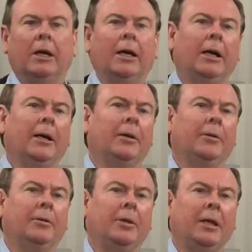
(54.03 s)
Uh,
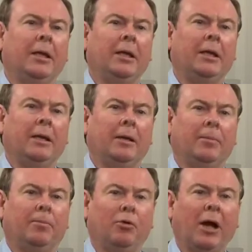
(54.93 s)
the
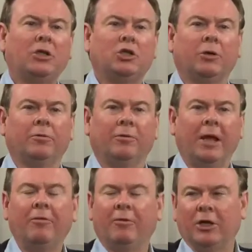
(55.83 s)
price of
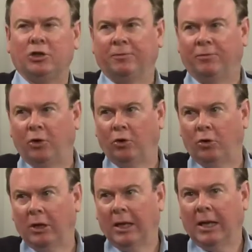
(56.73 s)
aviation
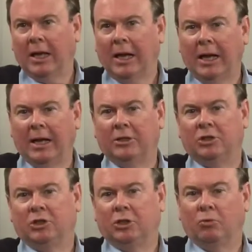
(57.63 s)
fuel
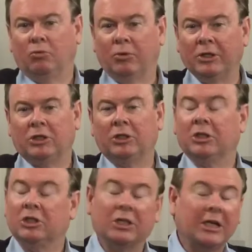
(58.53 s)
has
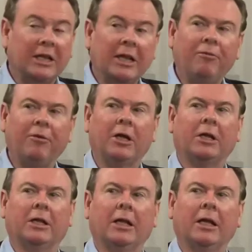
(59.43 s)
risen
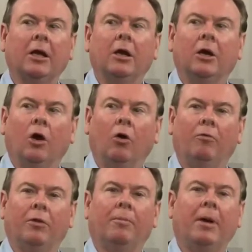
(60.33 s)
significantly
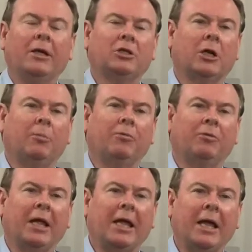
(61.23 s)
over the past couple of
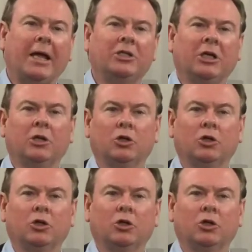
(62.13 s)
decades and